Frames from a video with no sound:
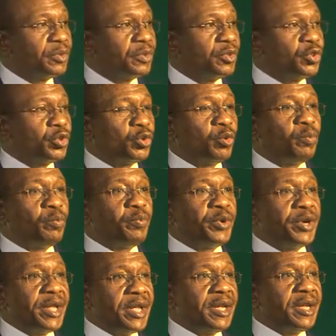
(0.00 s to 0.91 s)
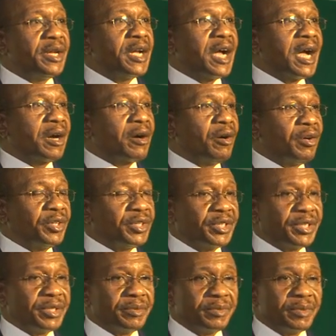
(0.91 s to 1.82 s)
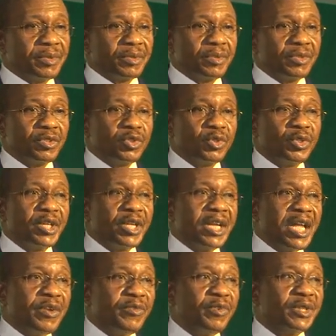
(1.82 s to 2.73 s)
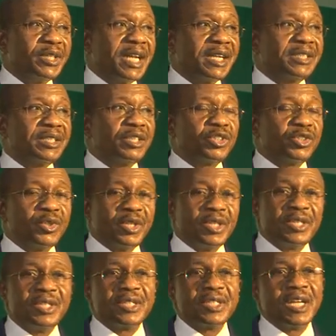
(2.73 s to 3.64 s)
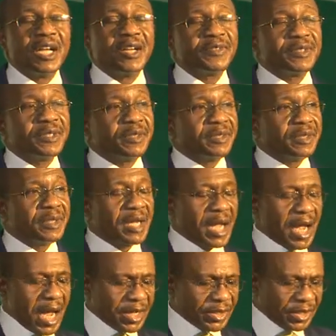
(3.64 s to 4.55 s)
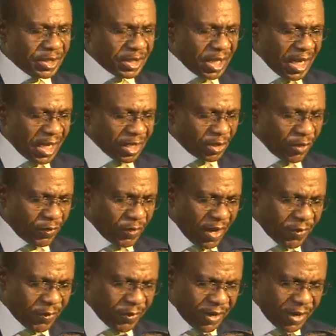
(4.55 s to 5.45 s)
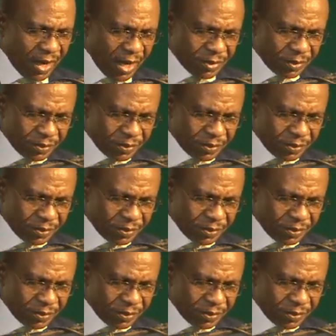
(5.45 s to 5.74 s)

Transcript: to bring our country to the level that it truly deserves as the giant of Africa.